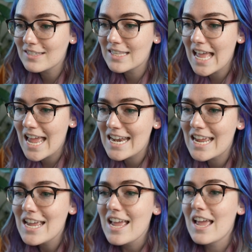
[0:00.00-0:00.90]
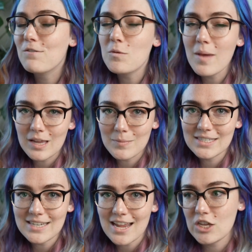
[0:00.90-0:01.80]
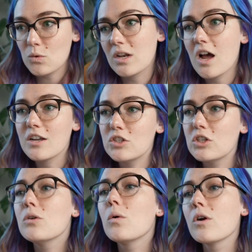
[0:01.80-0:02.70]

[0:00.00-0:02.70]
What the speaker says: then if you make a mistake, you can undo.